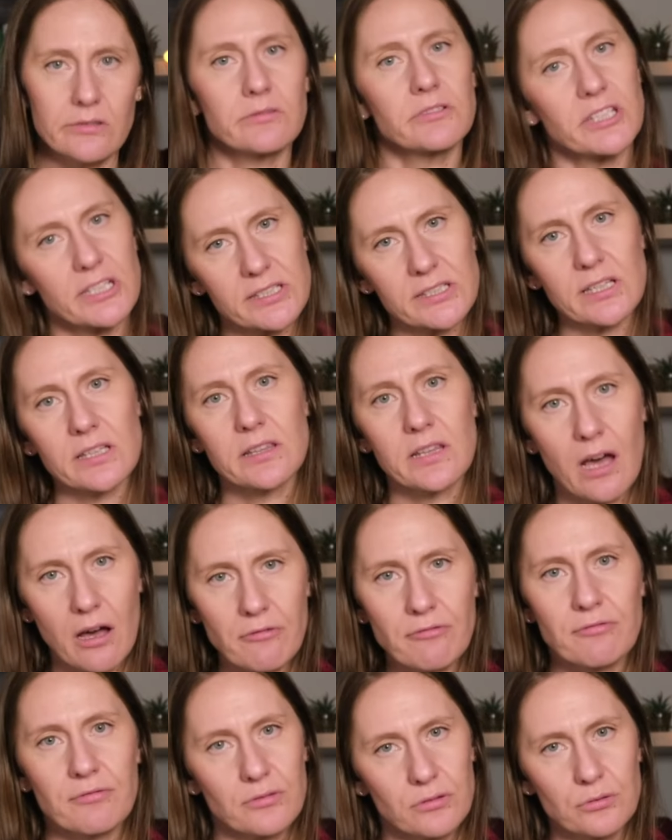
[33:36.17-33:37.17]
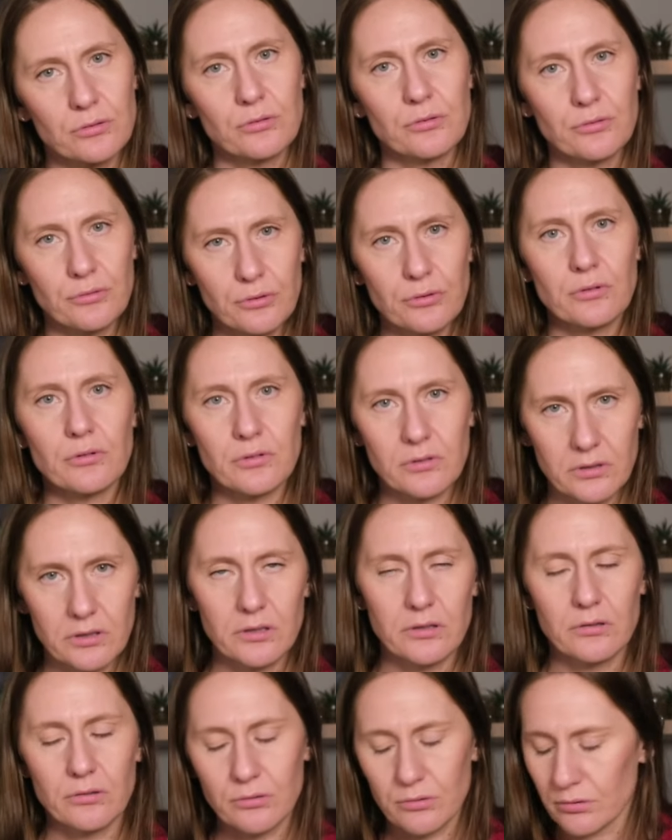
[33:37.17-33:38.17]
just enough
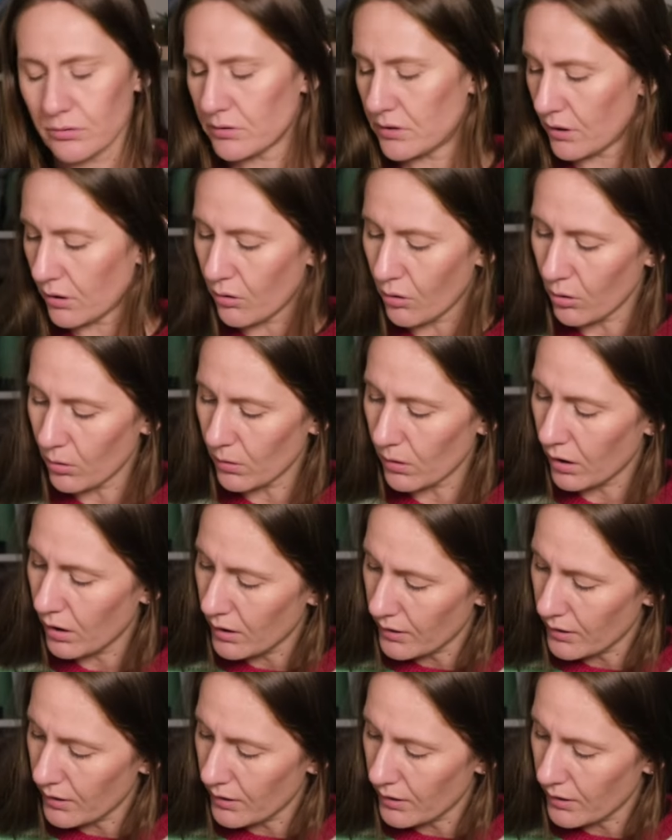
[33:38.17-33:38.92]
to do the whole